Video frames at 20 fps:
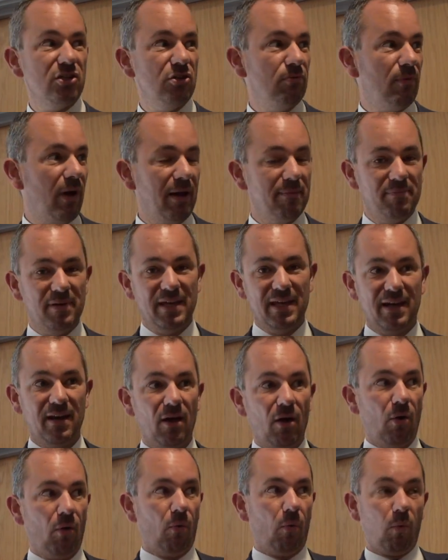you might be in
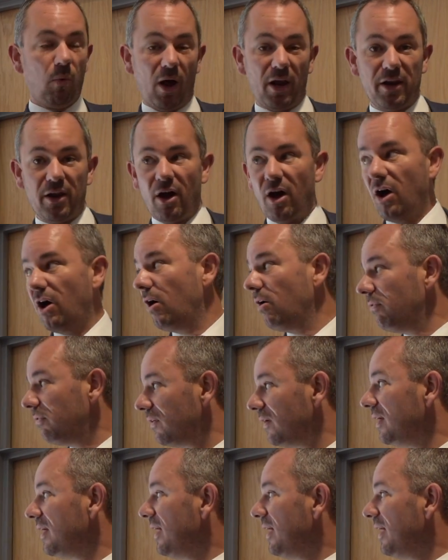one half